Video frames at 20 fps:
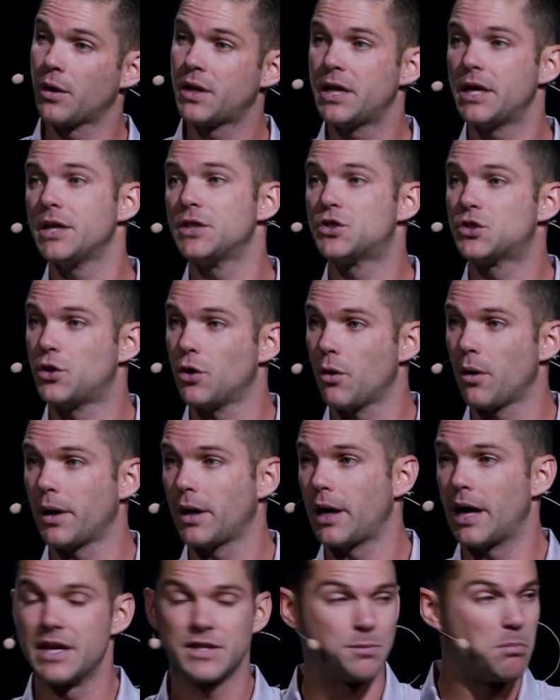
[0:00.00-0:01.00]
kids growing
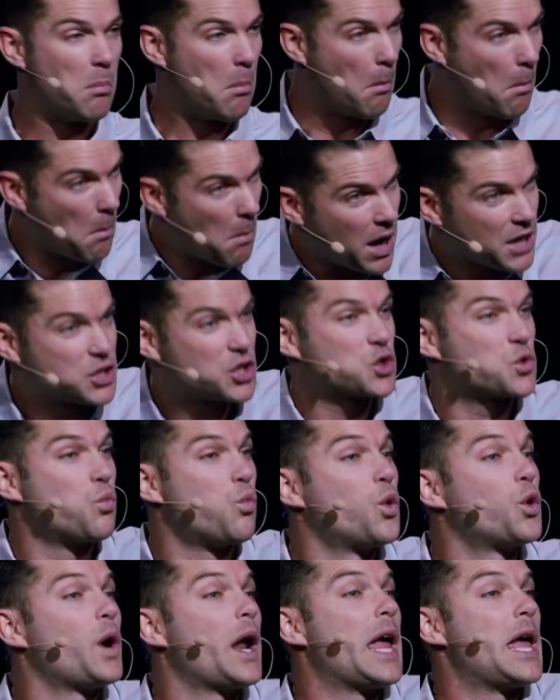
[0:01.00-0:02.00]
as much as
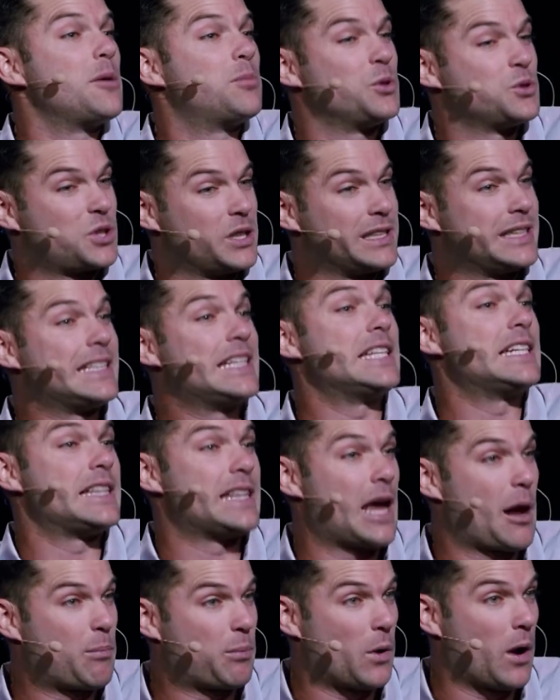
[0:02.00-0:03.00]
we're able to lead in
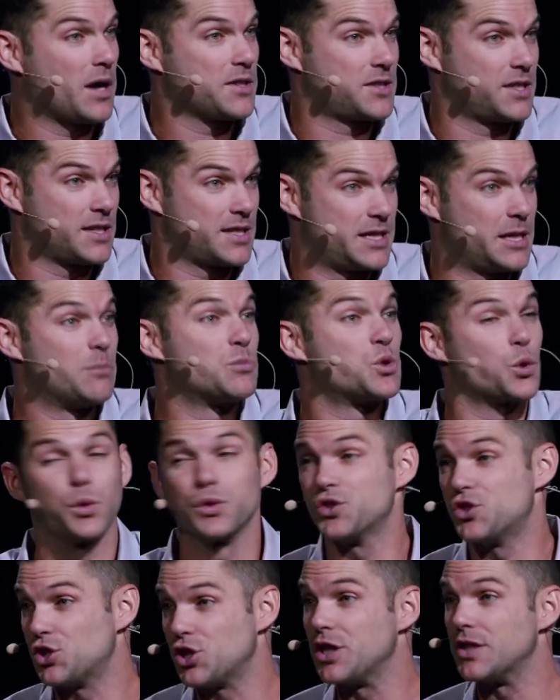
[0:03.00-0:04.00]
that process them
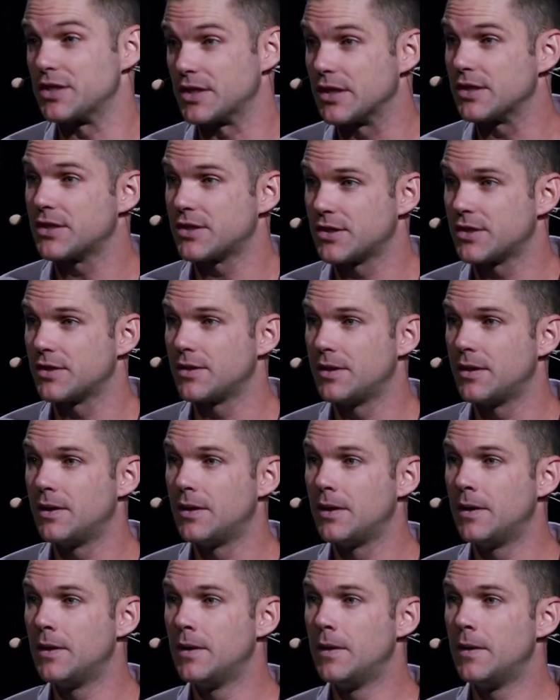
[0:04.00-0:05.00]
towards Jesus.
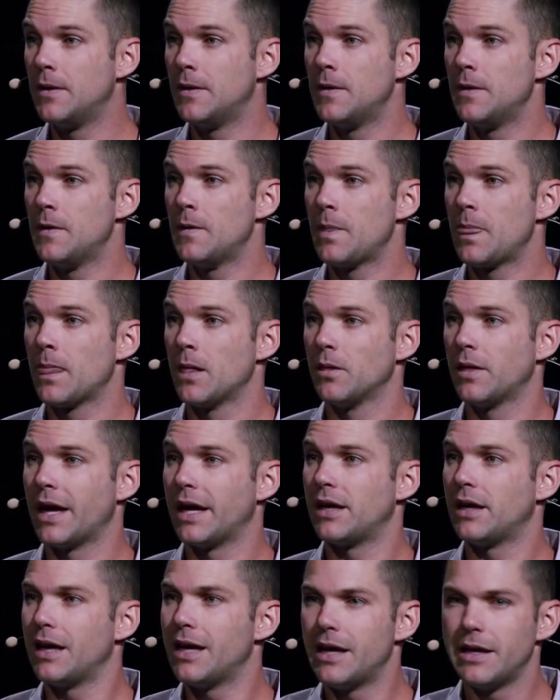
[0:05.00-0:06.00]
Like,
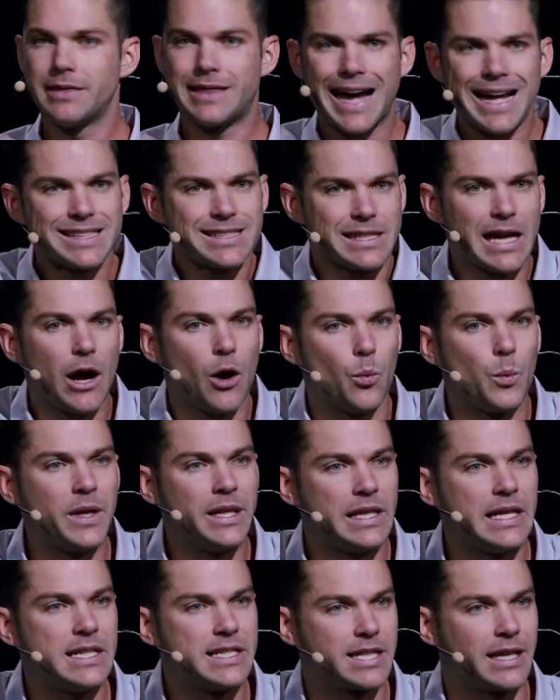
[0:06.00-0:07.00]
that's how we
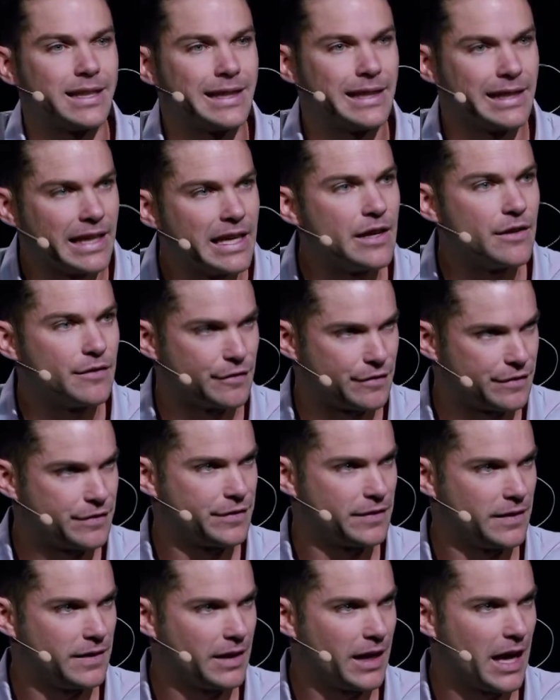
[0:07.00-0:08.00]
need to live
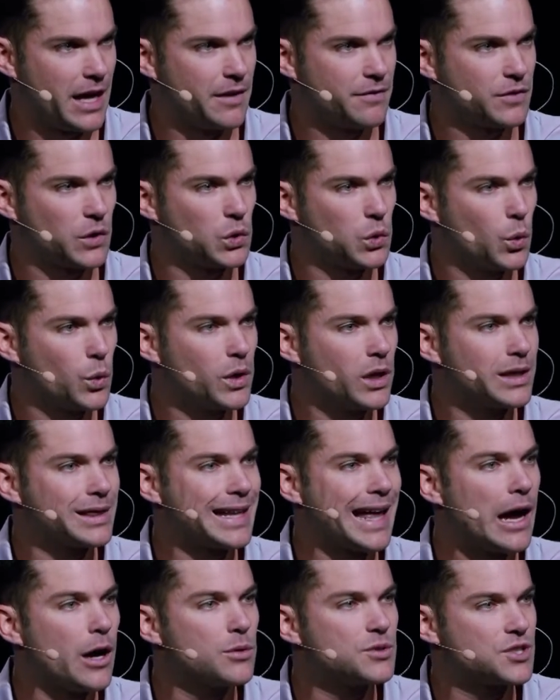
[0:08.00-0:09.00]
and if the Lord
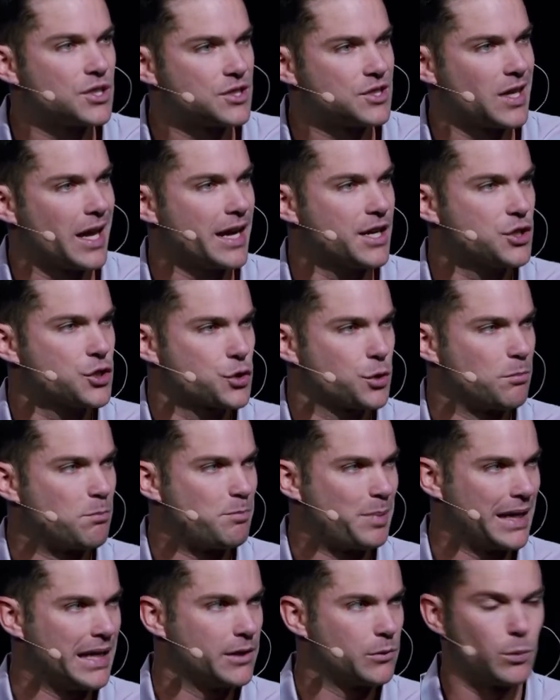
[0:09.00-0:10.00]
allows us extra
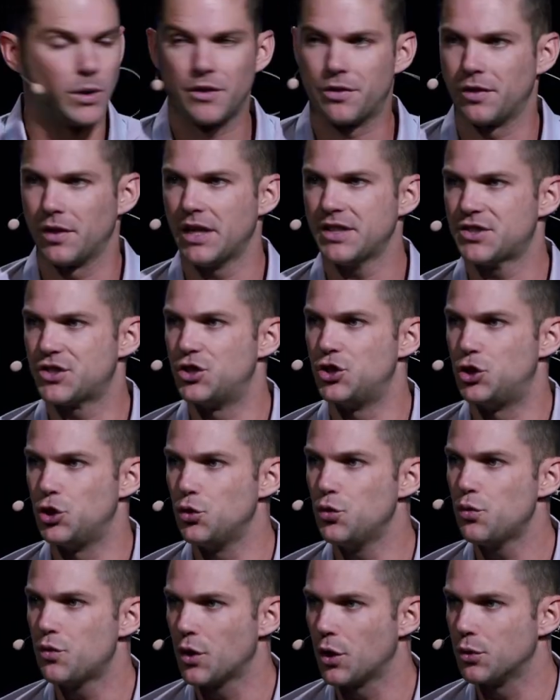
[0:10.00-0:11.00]
bandwidth, let's
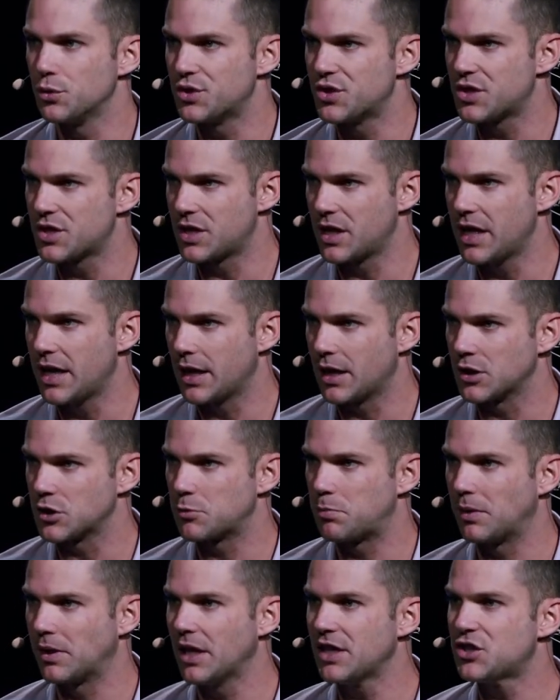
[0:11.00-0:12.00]
do those things,
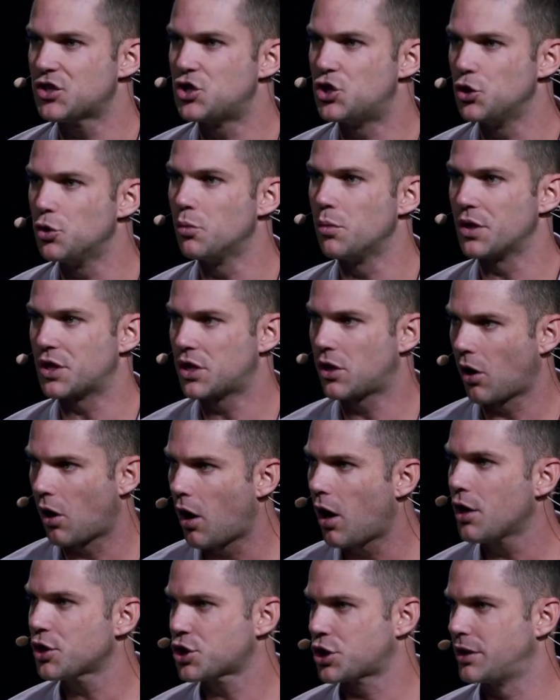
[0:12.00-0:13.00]
but let's do it with
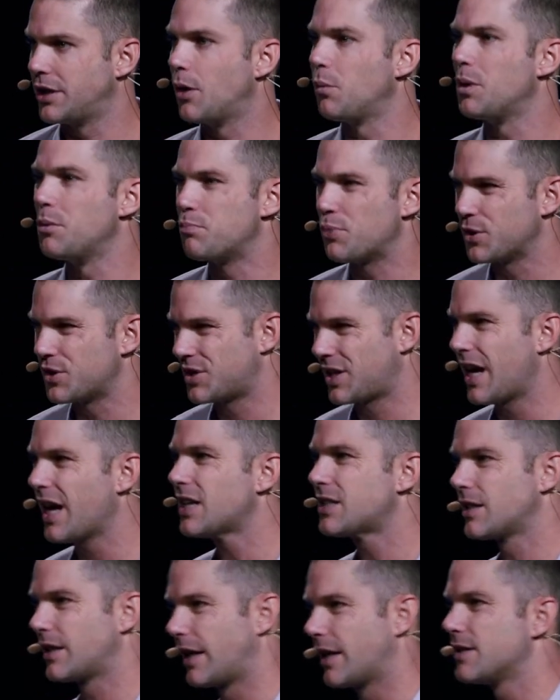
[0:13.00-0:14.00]
caution that we
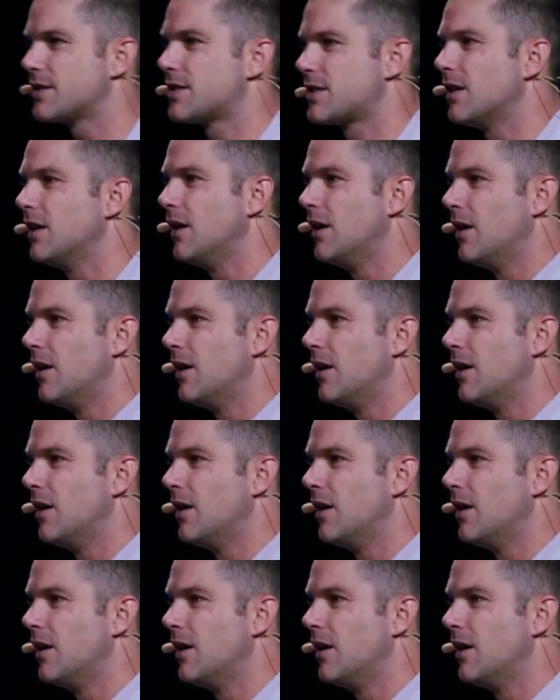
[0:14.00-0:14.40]
protect against